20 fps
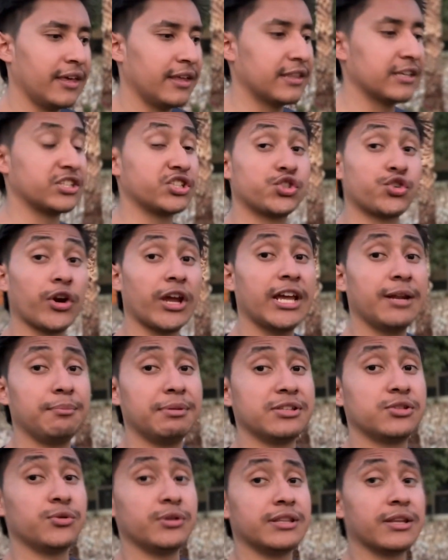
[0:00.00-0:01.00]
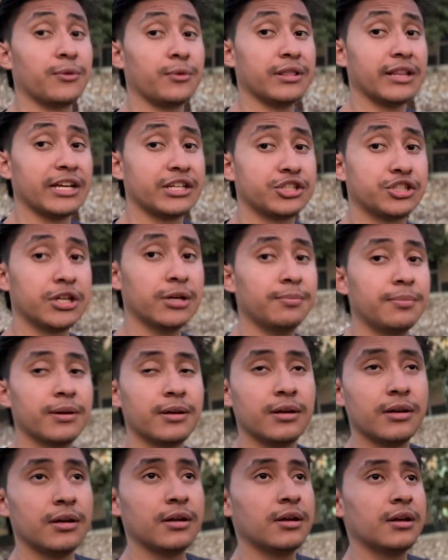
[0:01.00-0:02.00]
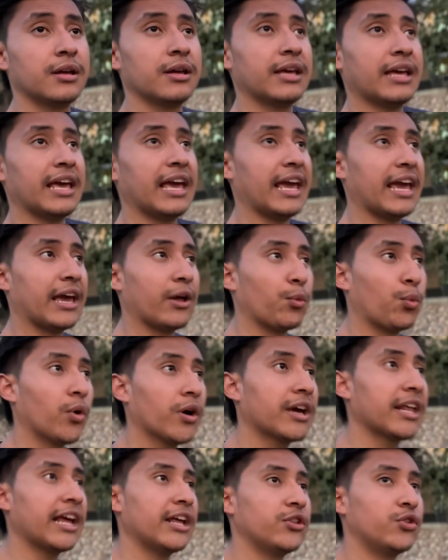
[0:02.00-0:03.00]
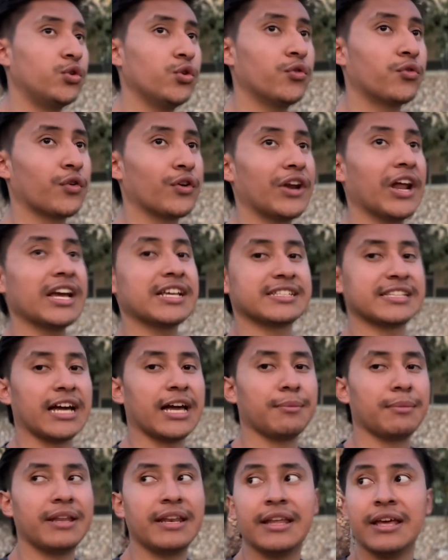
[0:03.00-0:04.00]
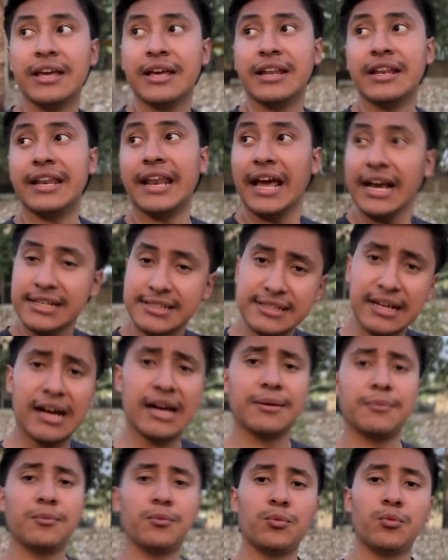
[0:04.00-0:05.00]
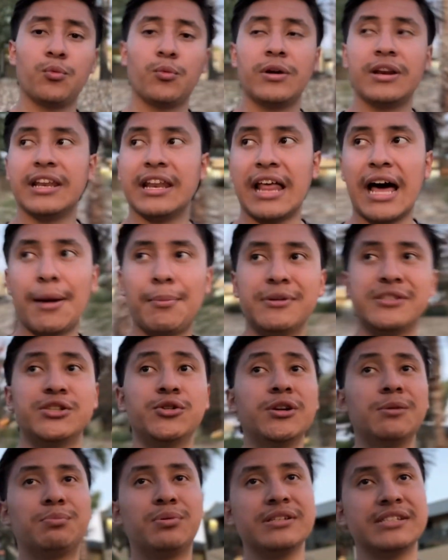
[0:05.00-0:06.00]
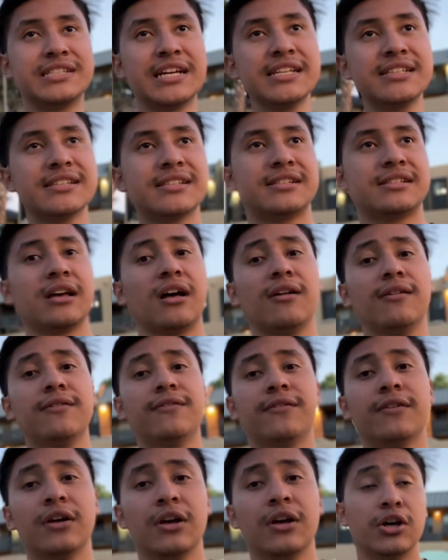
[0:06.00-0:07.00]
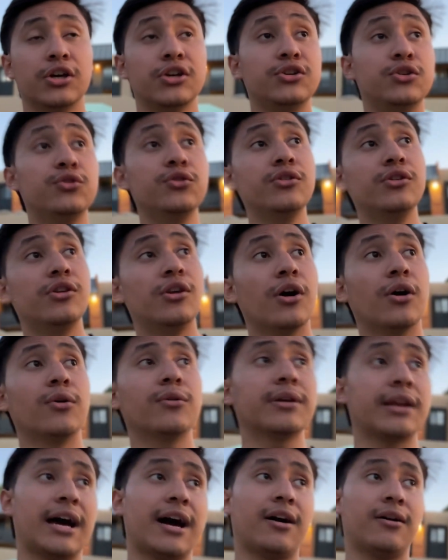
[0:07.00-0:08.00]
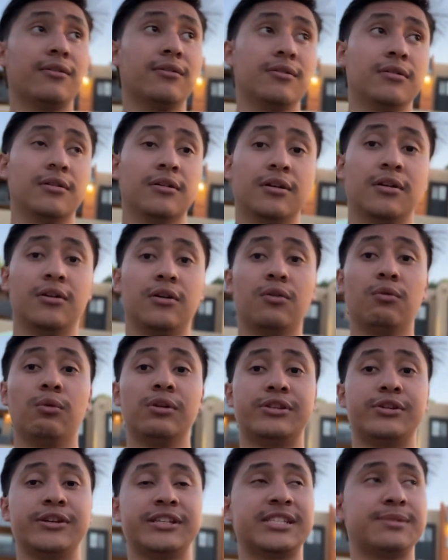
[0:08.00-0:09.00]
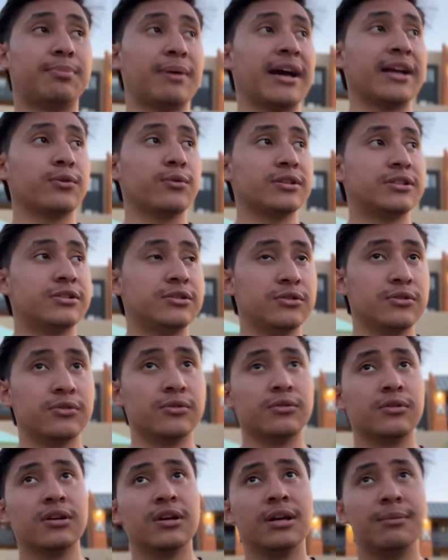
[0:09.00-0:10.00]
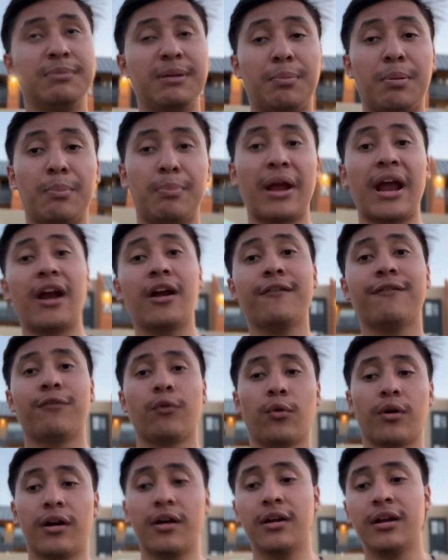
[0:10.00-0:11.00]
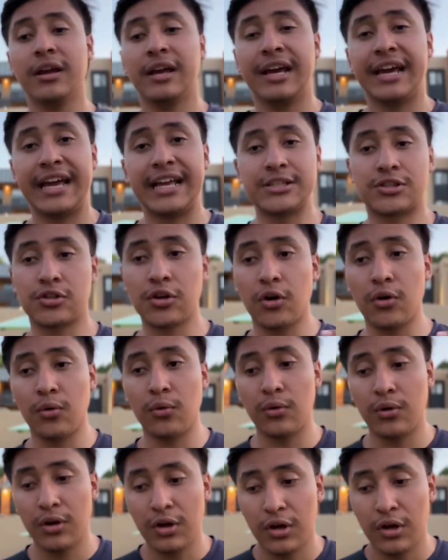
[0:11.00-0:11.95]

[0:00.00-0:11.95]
strain between the relationship? And what can I do for next time? And next time, when the opportunity presents itself, you know now what to expect, what to be prepared for. And so